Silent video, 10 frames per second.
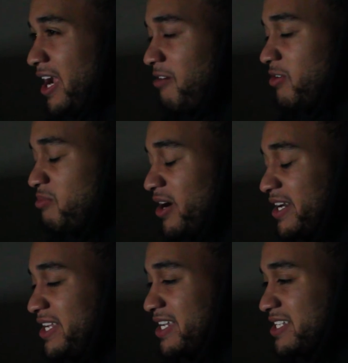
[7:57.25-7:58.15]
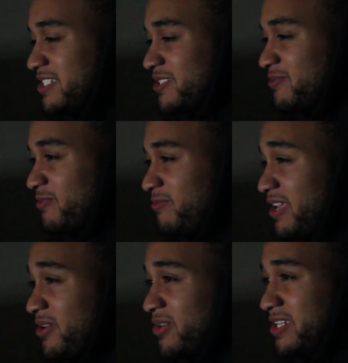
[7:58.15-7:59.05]
Everybody has
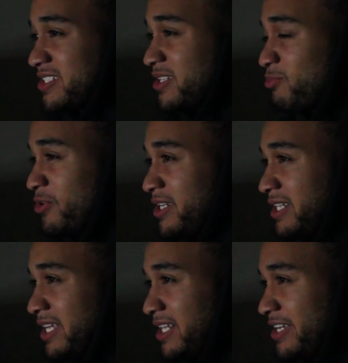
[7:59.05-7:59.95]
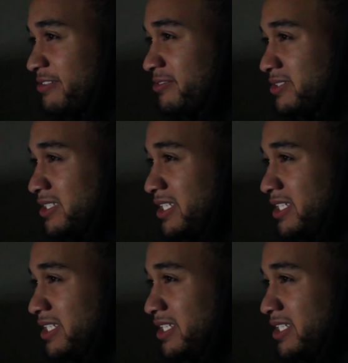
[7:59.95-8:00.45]
failed at some point in their life.